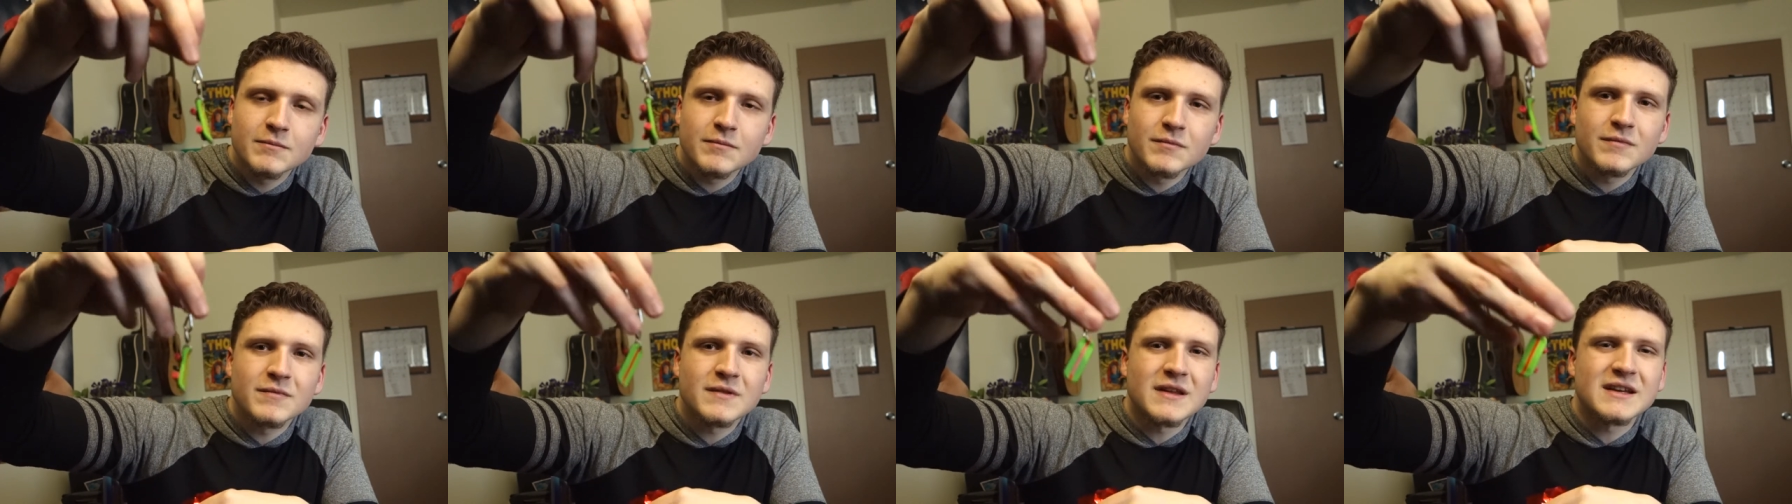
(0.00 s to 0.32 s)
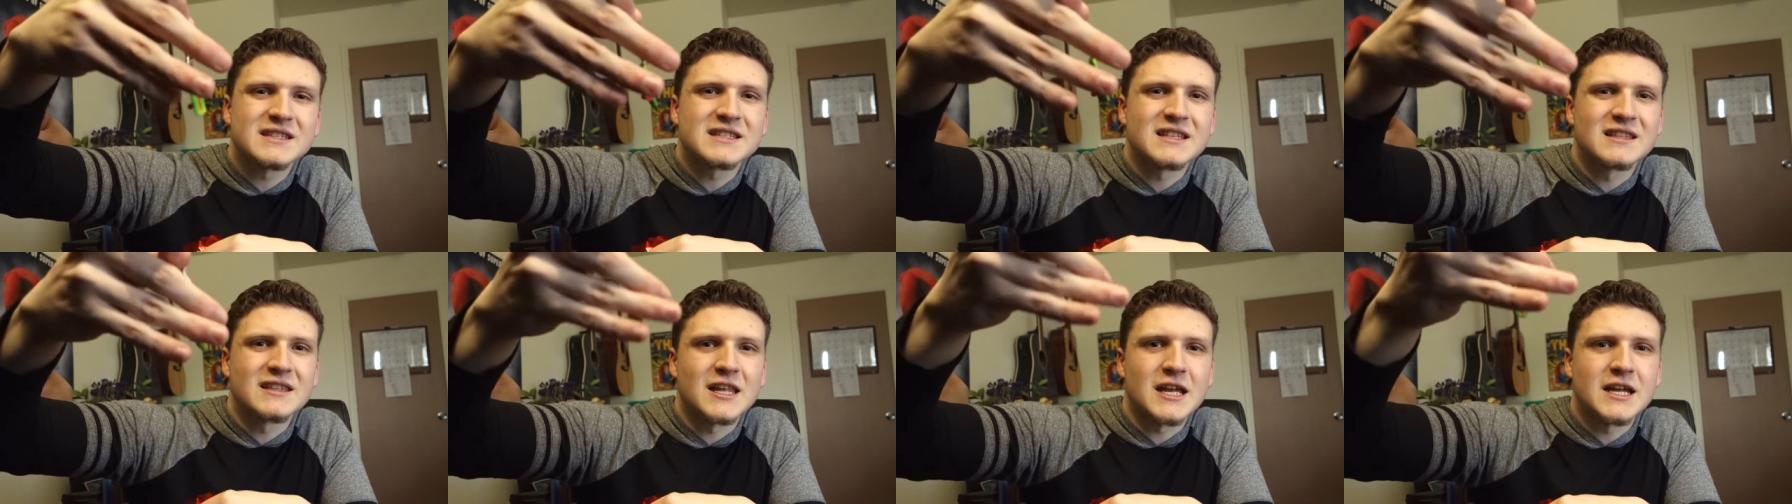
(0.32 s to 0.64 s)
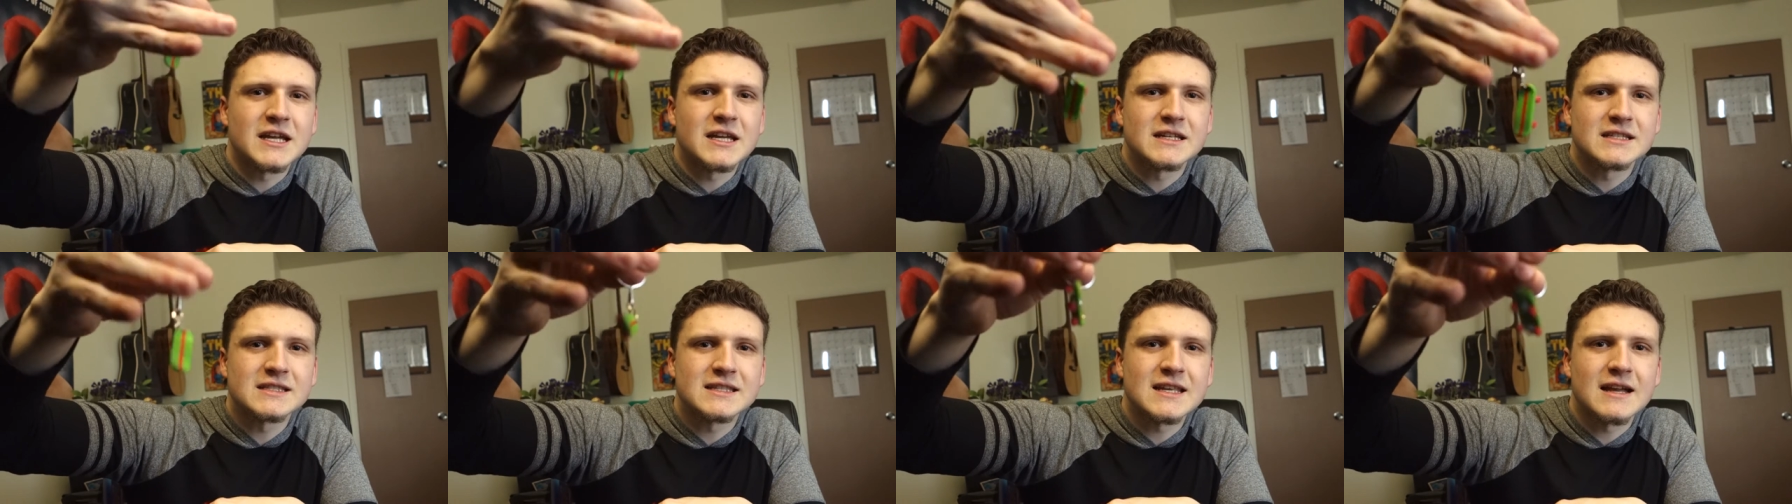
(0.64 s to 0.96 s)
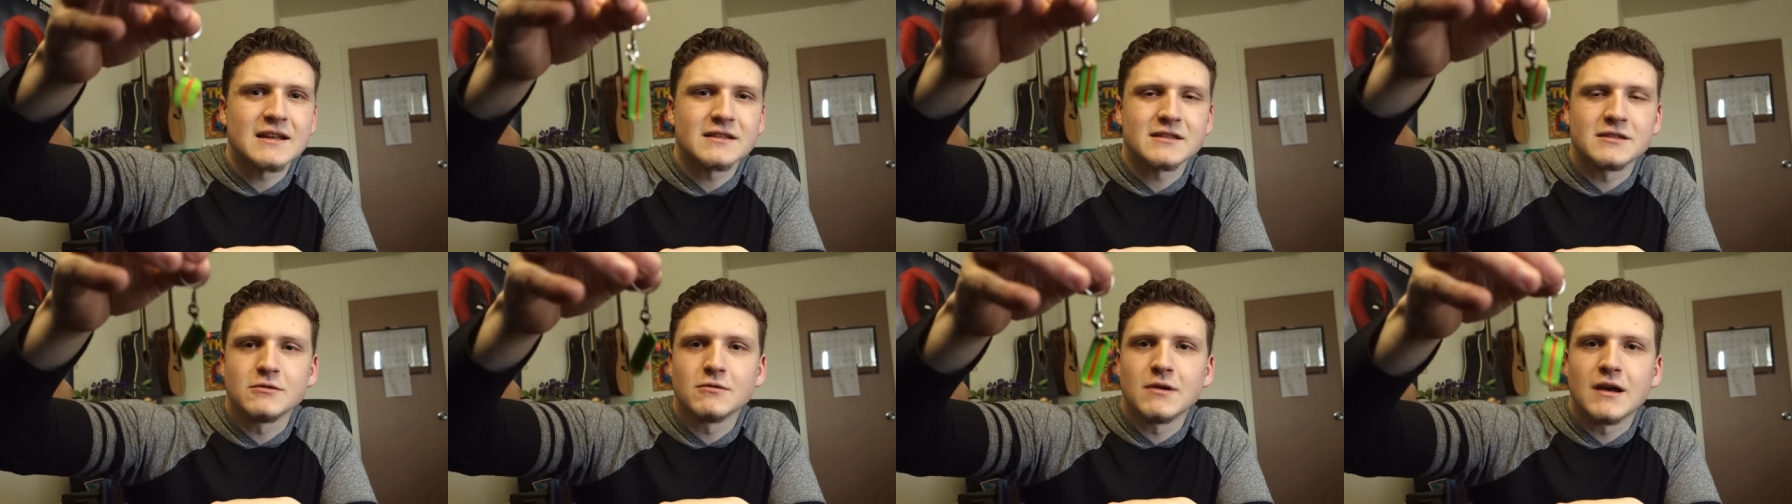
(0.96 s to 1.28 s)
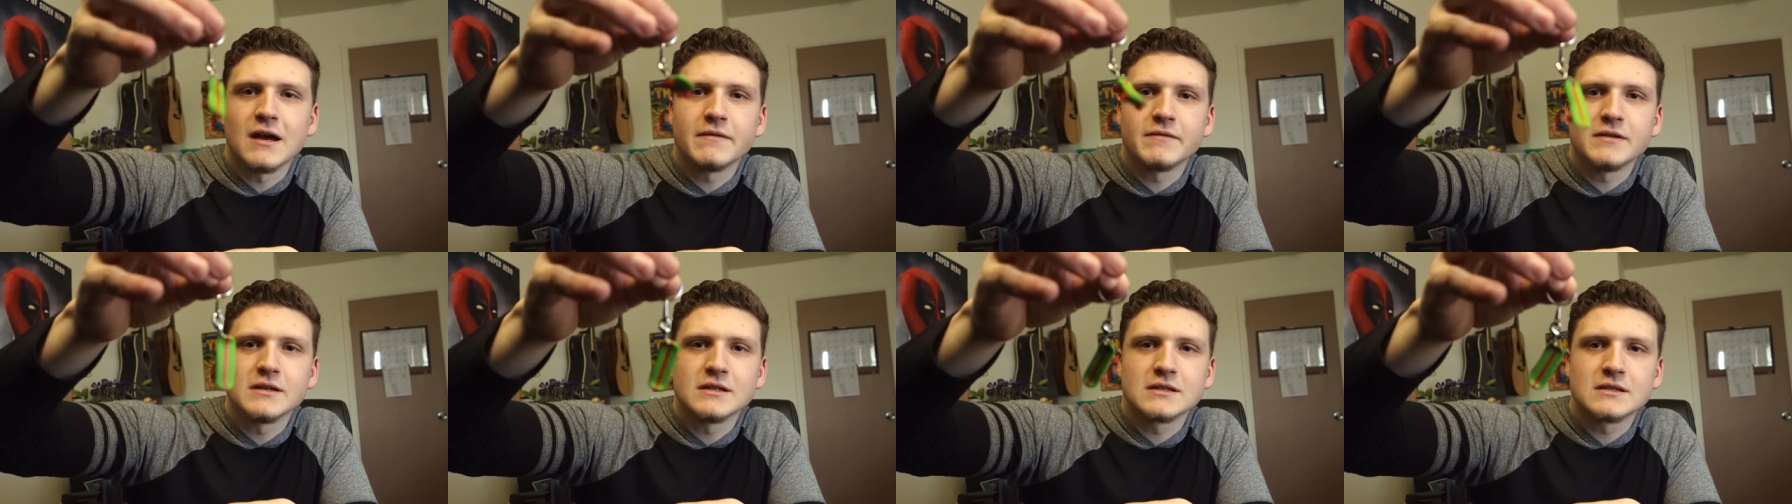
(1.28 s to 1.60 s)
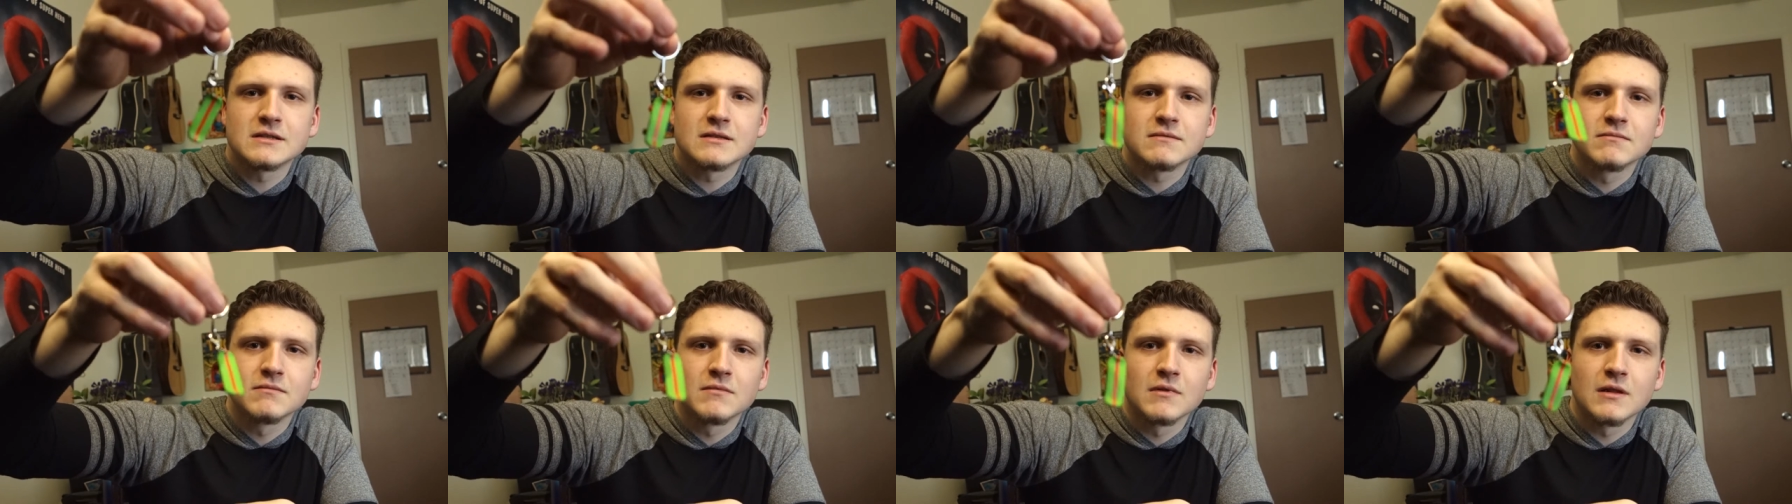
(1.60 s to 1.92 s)
Nice and light. It's not too heavy.
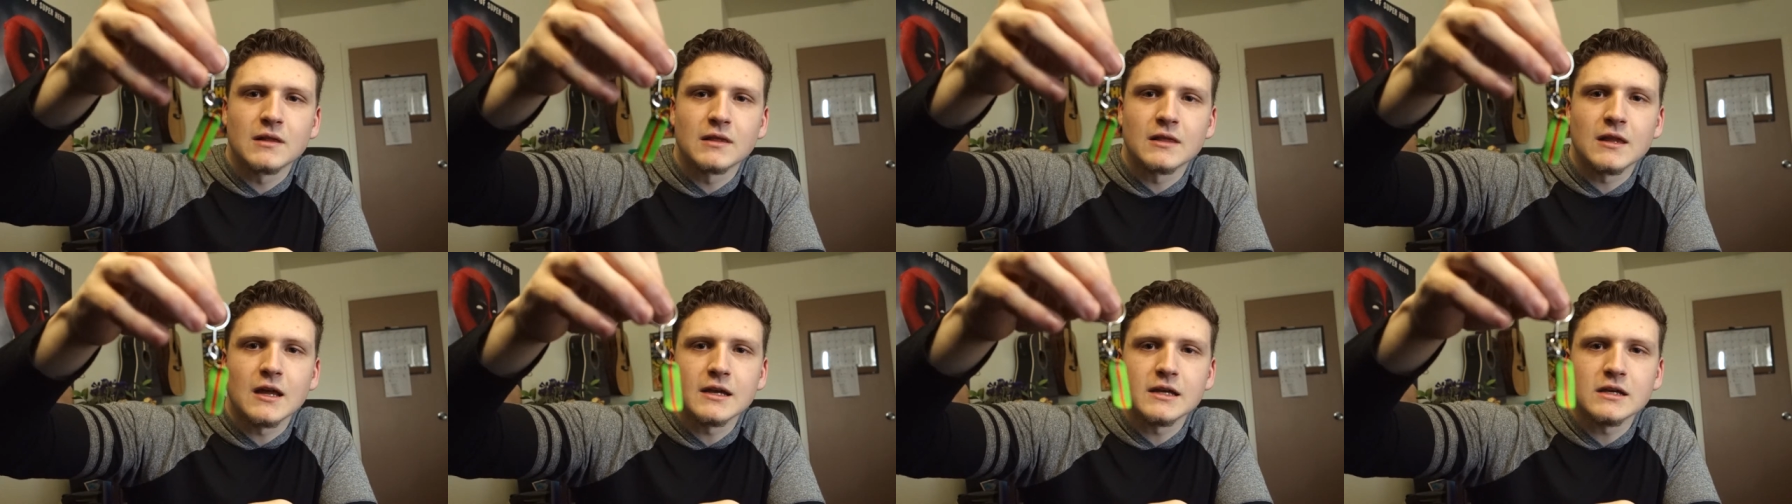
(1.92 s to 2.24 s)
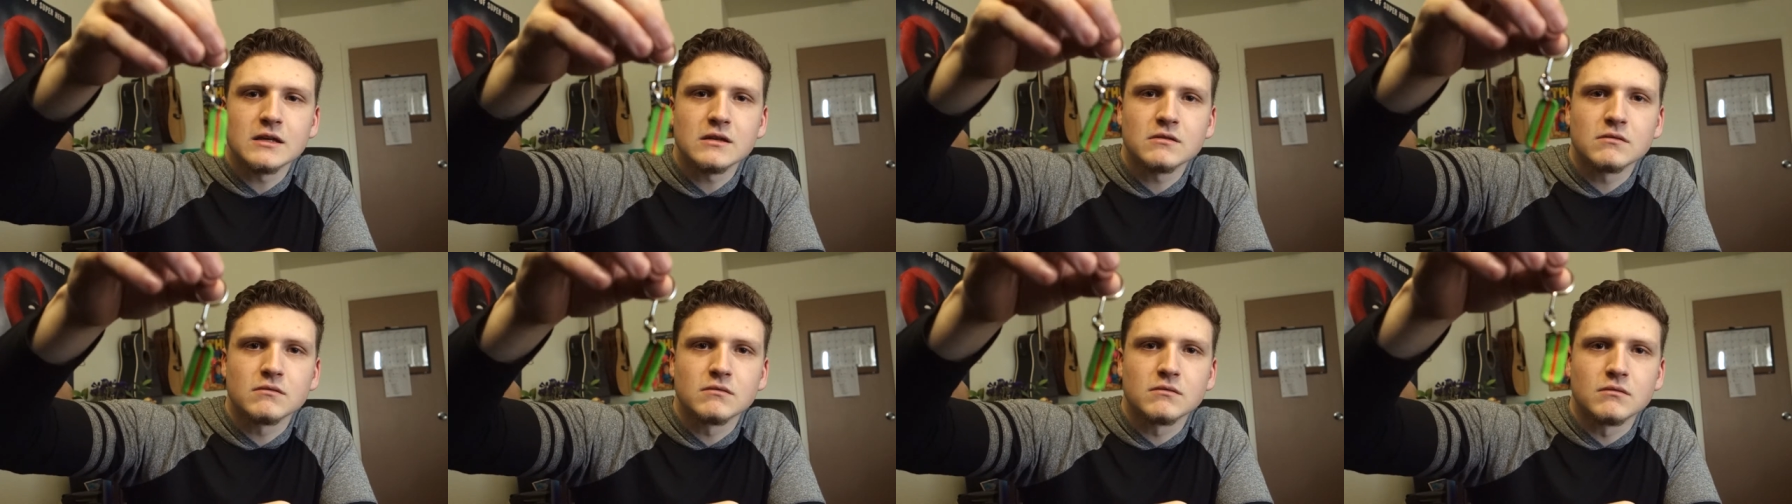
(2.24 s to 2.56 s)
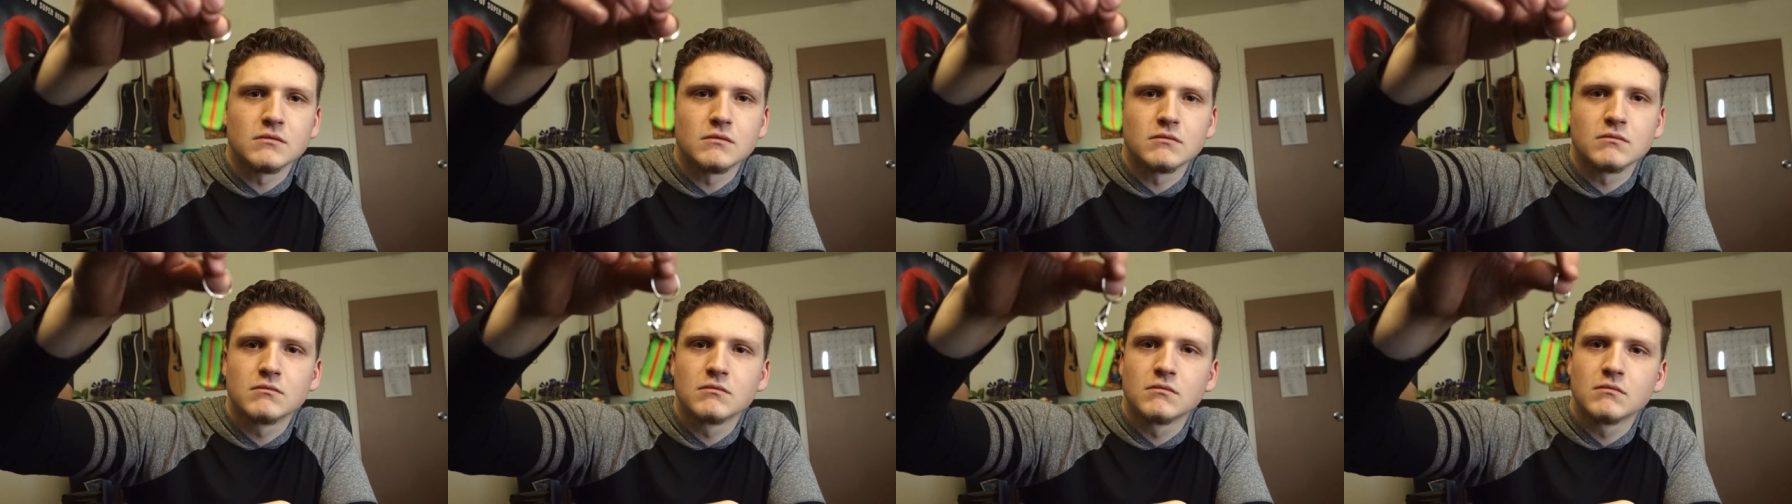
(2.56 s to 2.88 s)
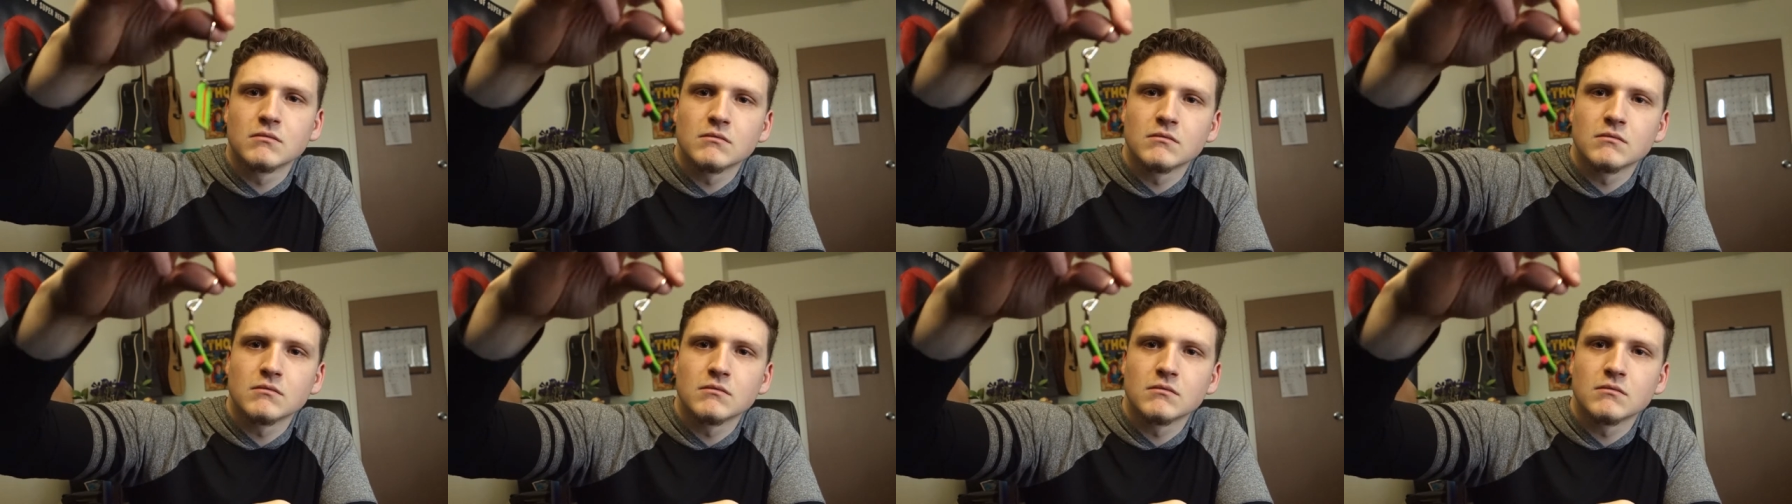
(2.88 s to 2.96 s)
It's light and...